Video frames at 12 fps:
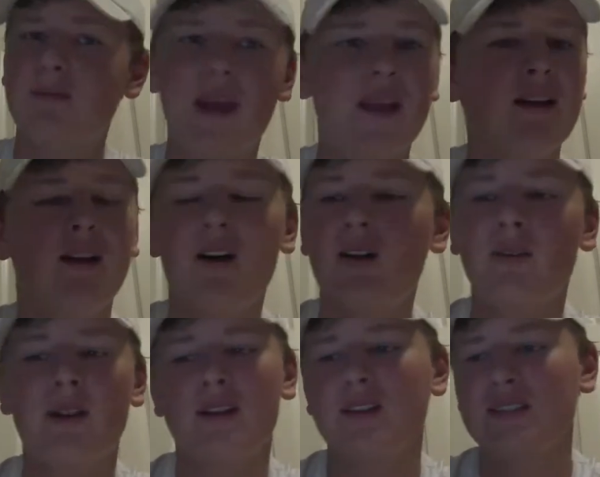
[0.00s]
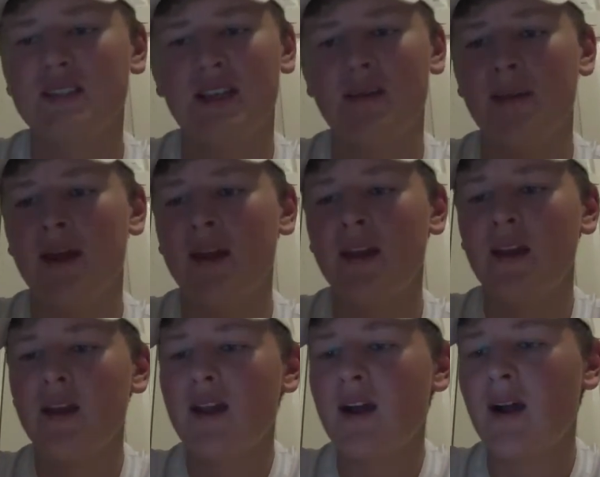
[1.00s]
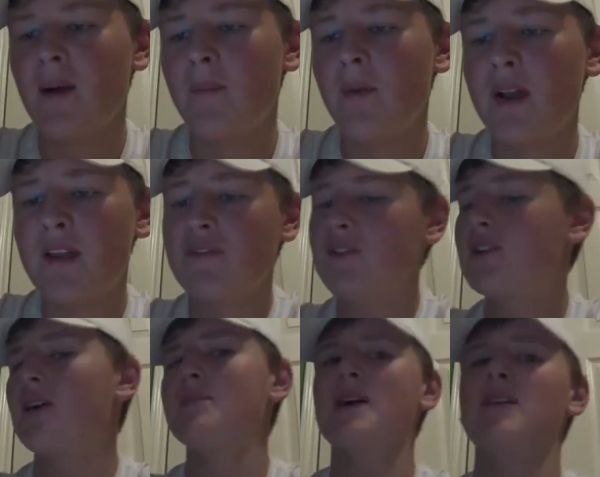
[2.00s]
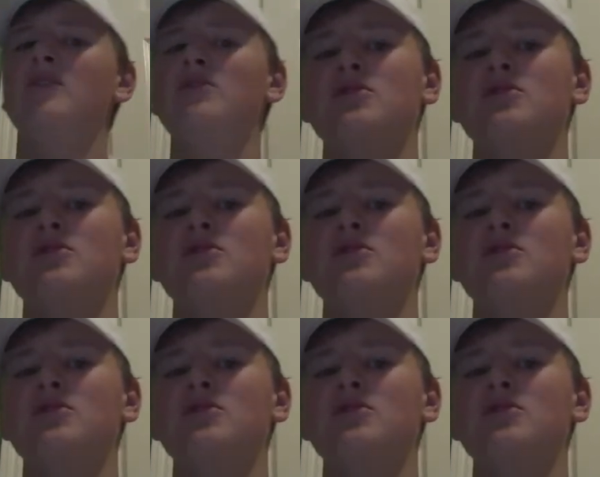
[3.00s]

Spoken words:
bait all around is stick bait, but if you're talking about new